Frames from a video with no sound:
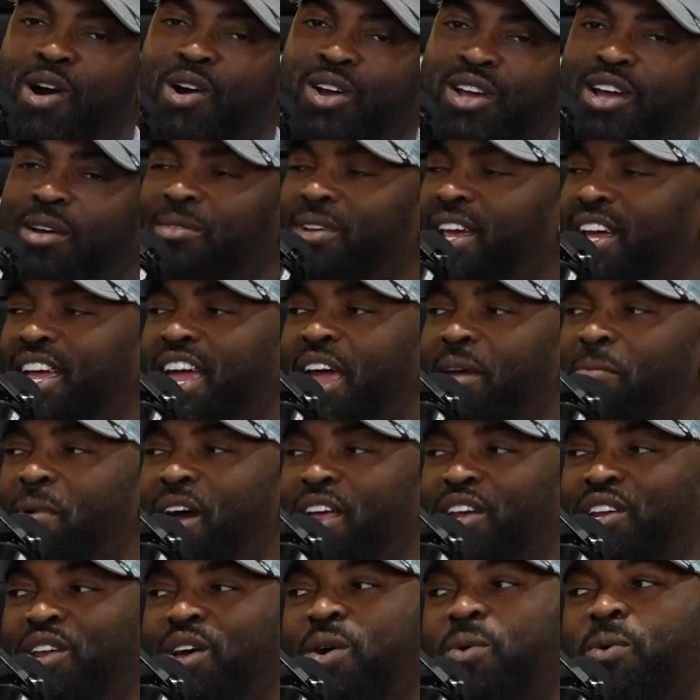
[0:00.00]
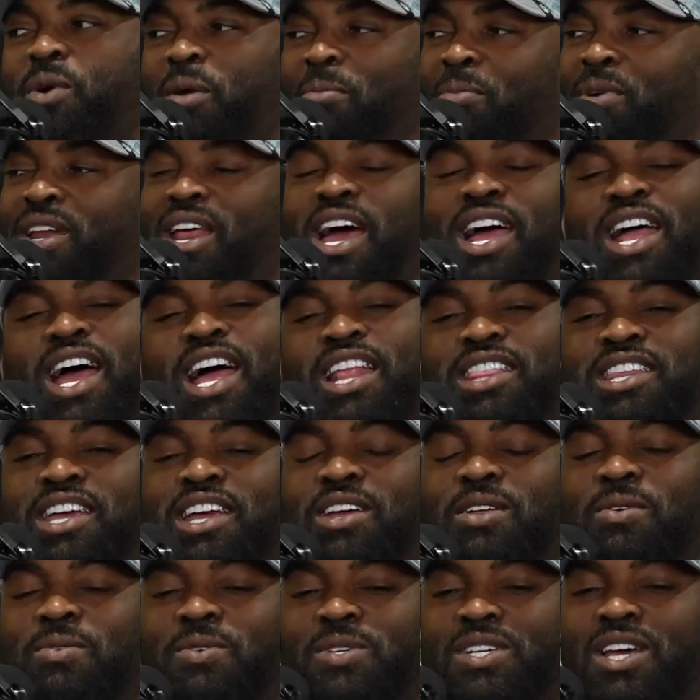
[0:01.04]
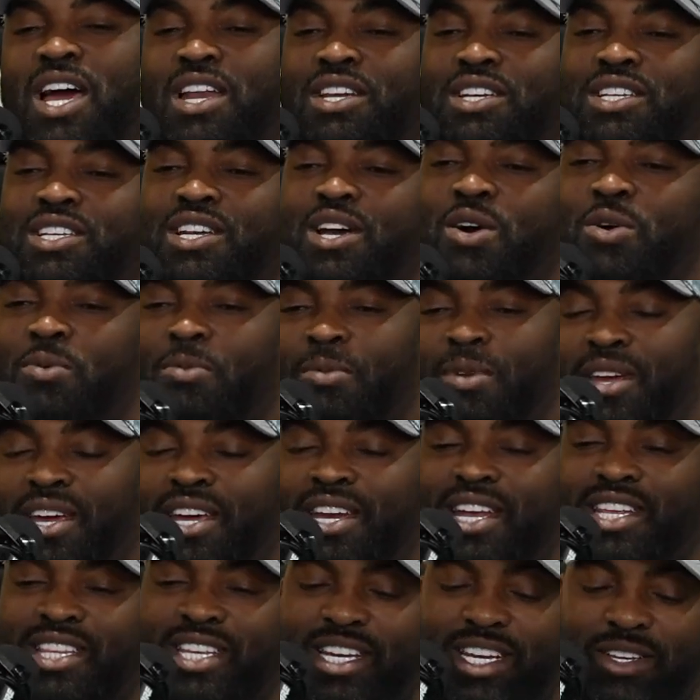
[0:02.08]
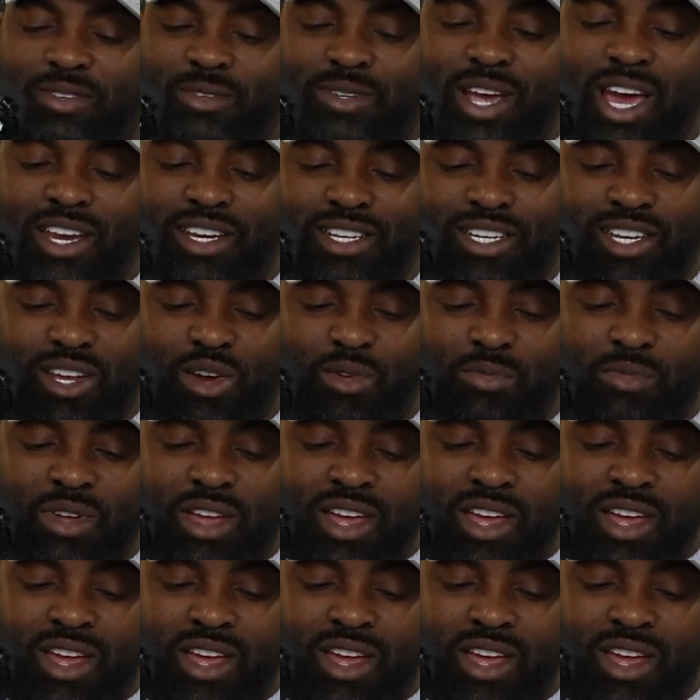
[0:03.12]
that came out of nowhere, but I think it was kind of dope, man. I think it was kind of dope.